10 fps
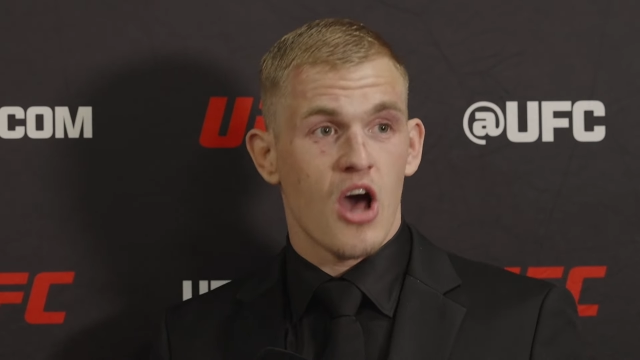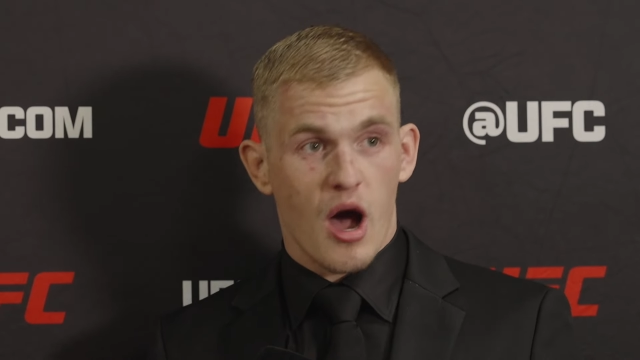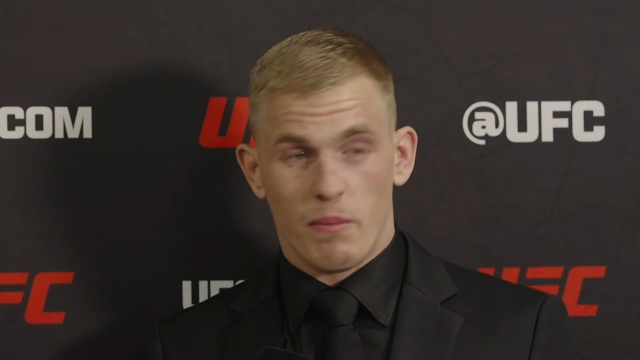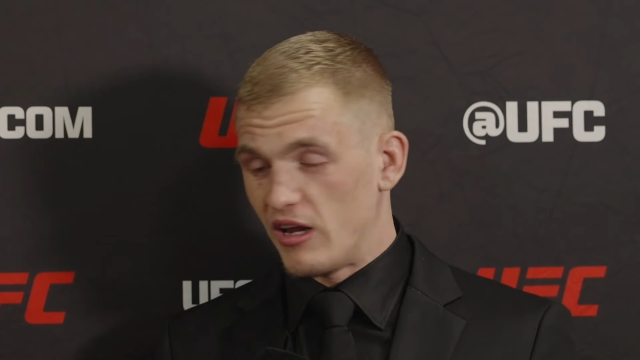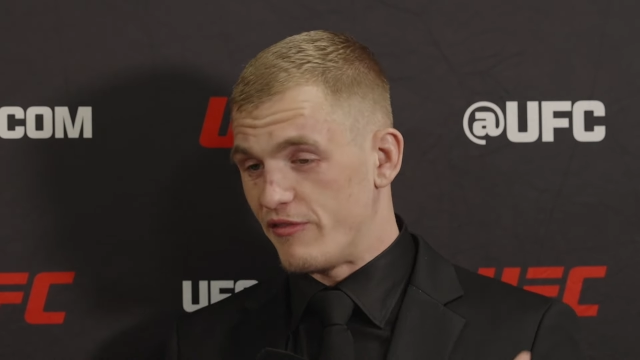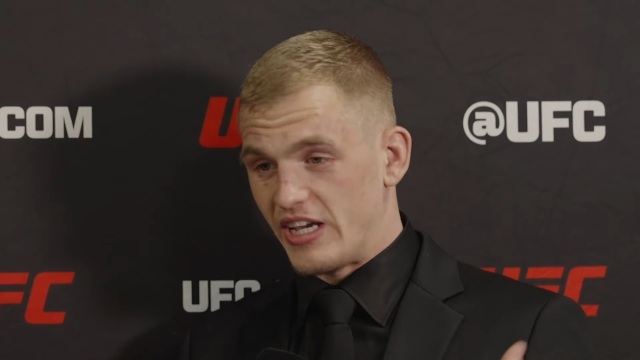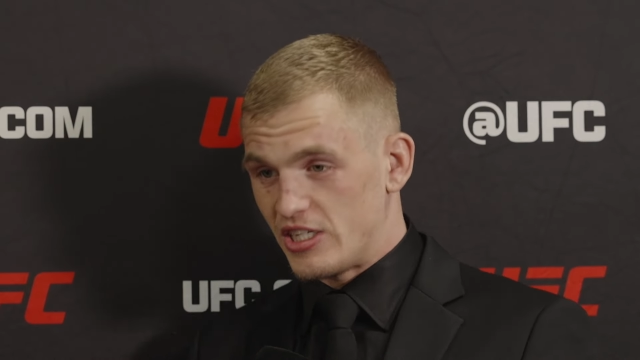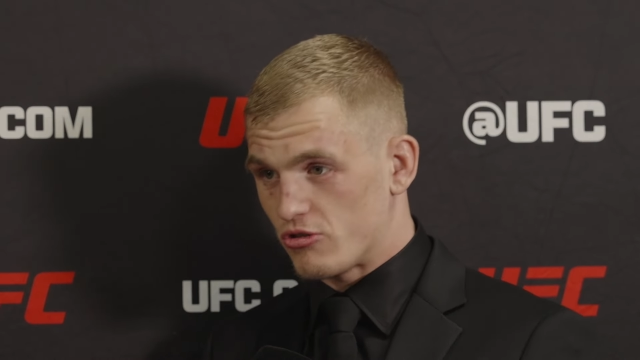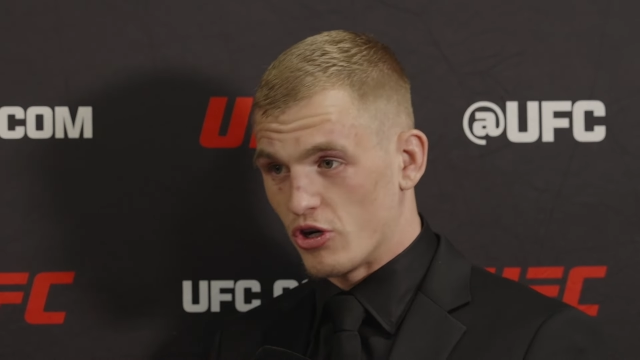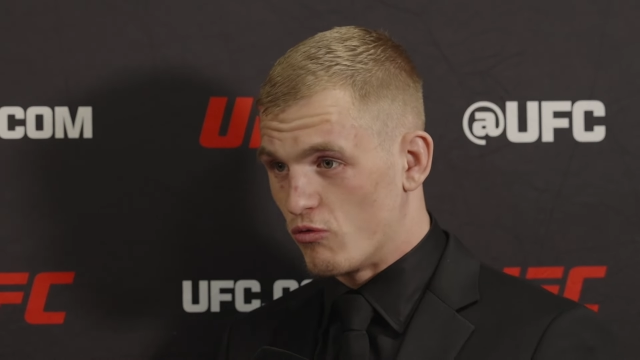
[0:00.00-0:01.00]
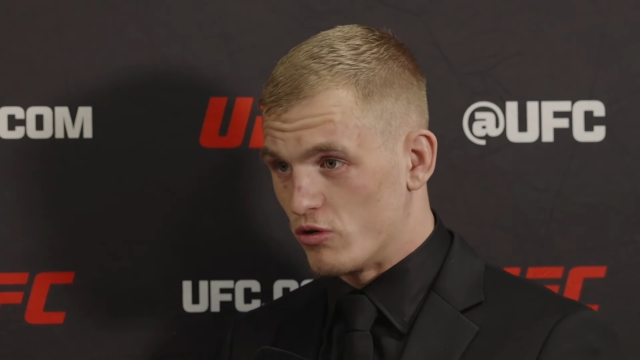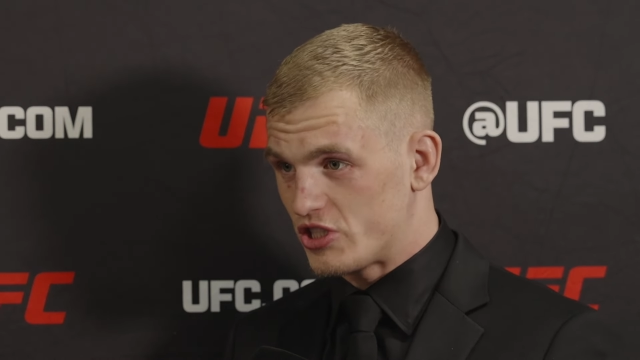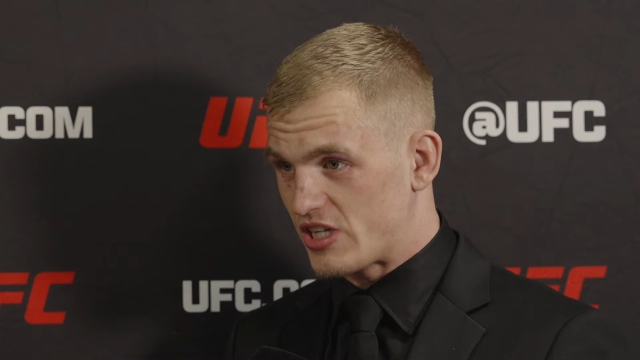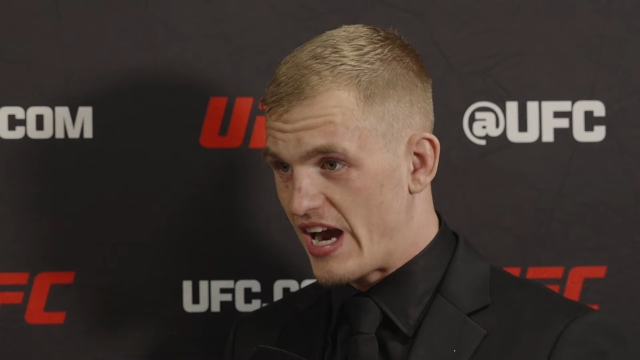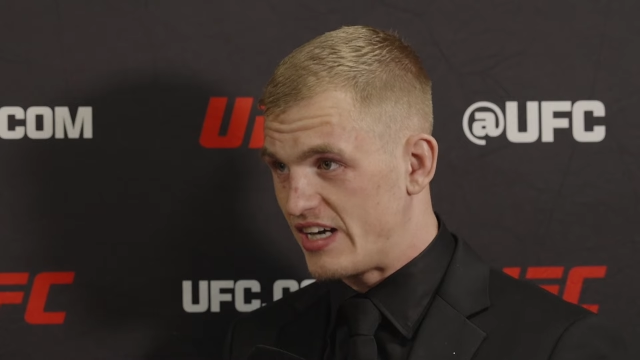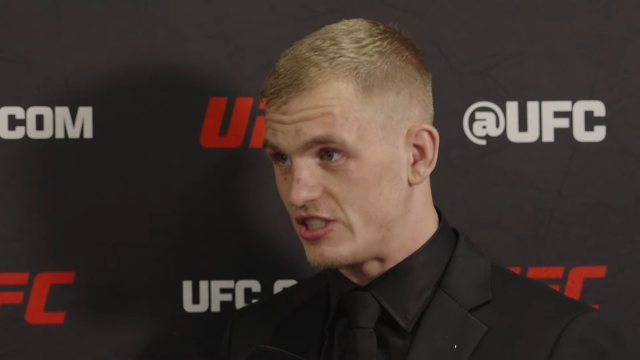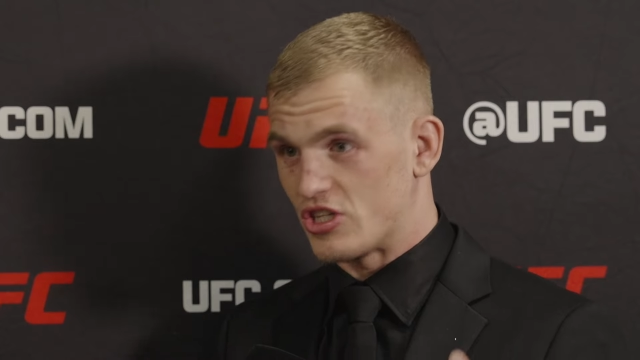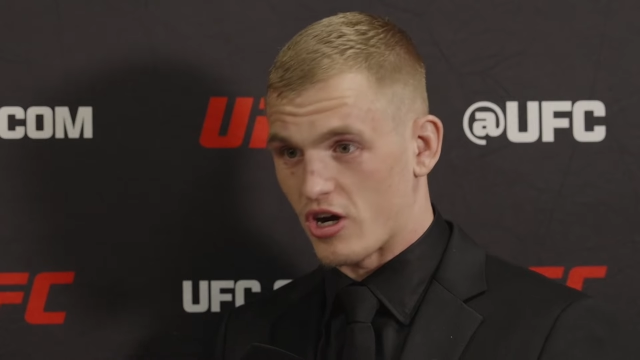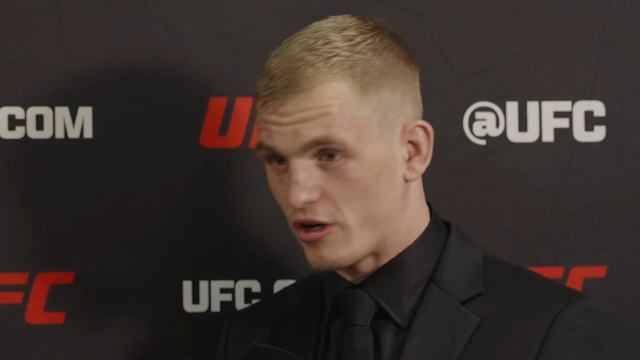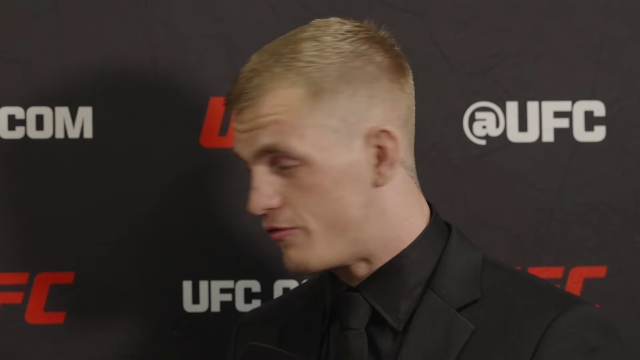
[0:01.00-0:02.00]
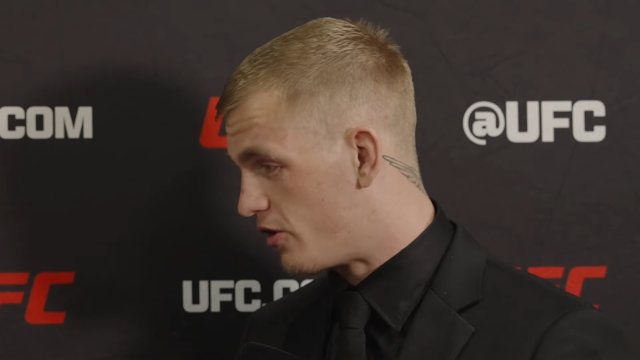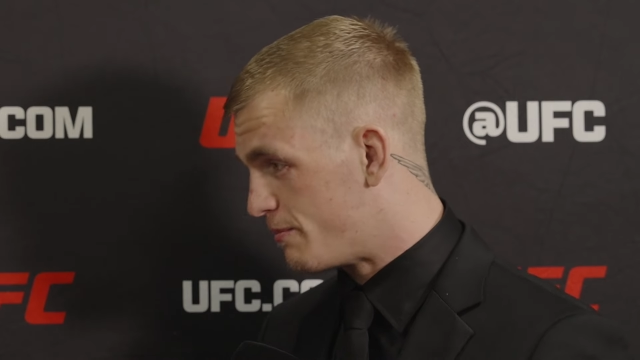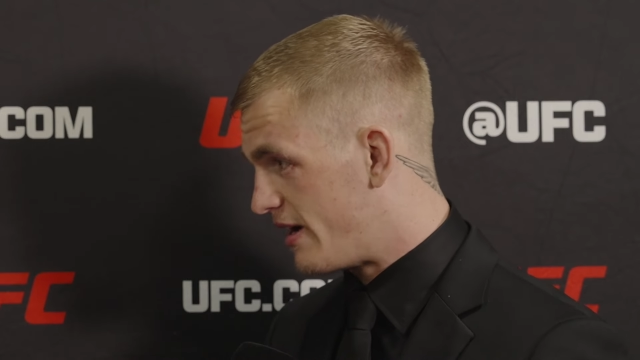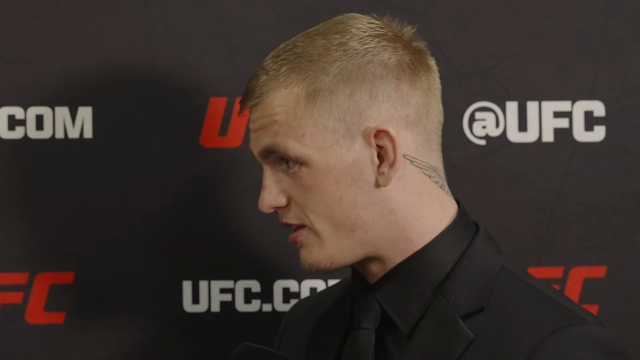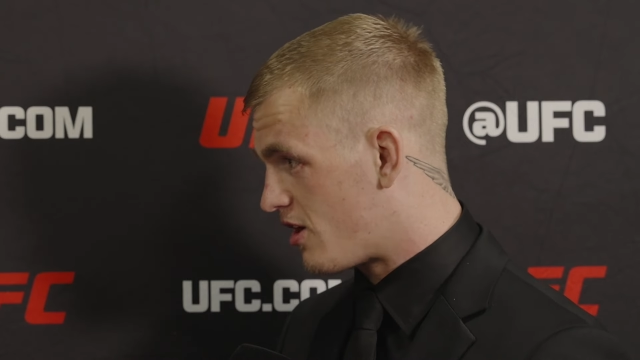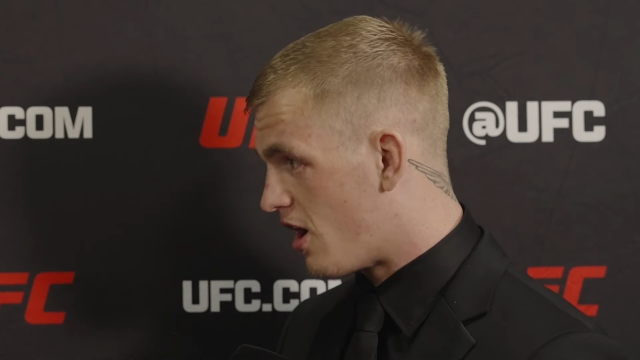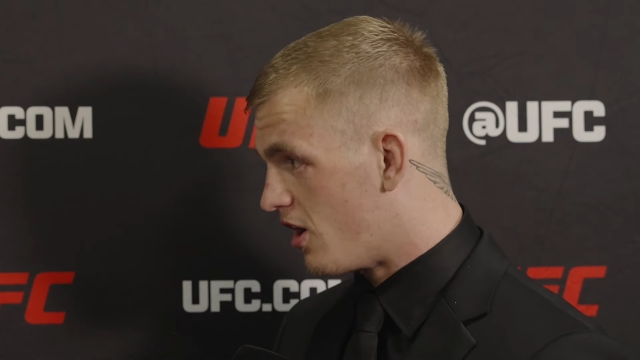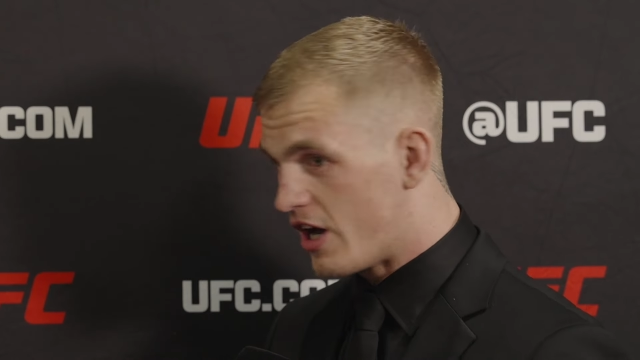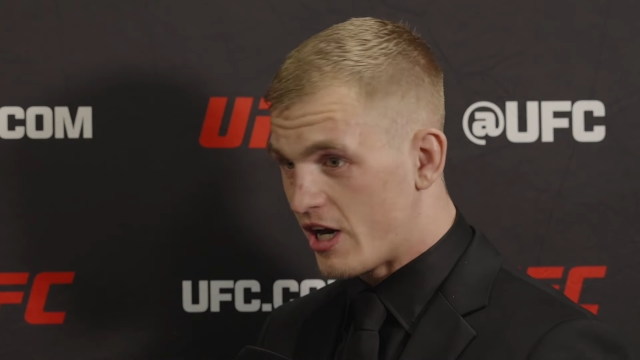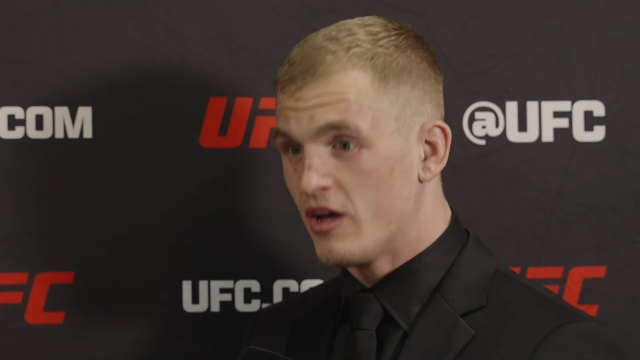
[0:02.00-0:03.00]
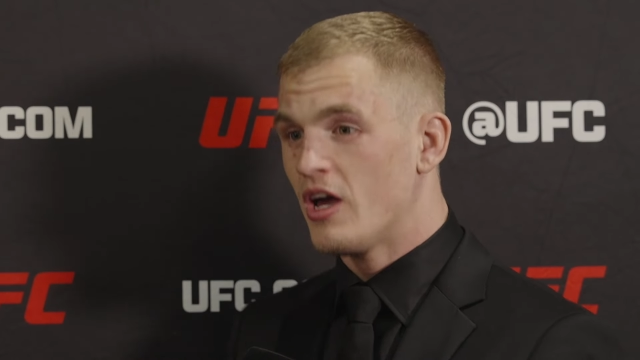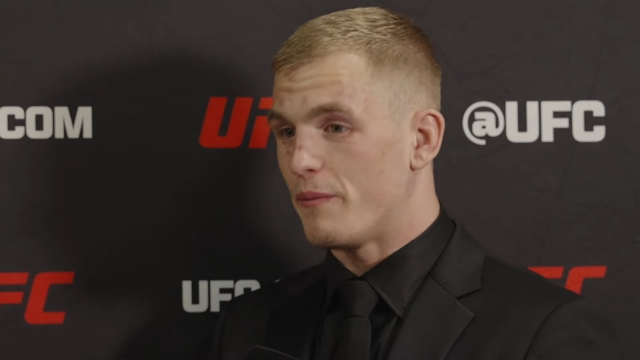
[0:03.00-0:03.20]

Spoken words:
I believe he's going to run scared, and he's not going to make the call either,